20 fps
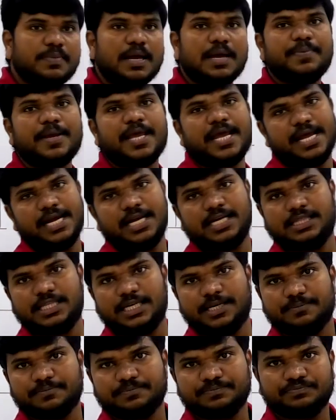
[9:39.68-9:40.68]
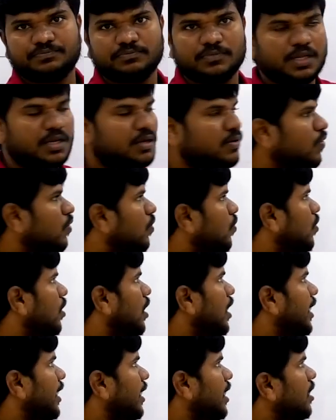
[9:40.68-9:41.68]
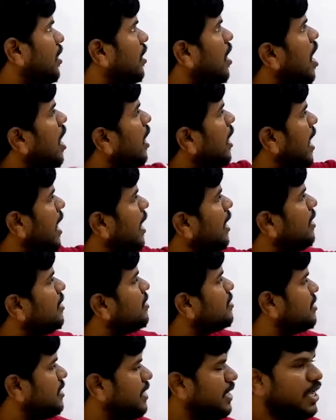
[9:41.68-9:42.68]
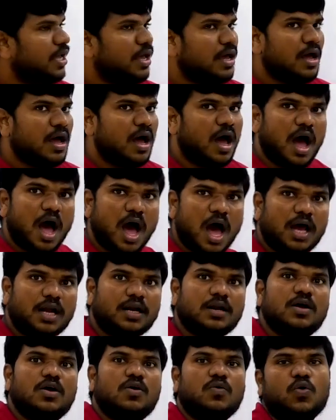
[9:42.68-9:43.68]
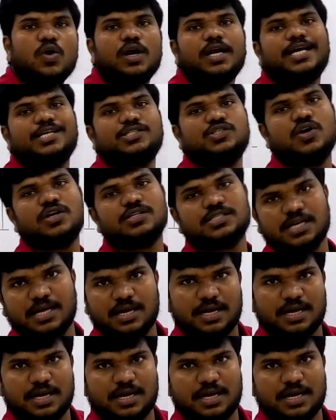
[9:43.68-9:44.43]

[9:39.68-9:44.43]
may be anything, RLC or voltage source,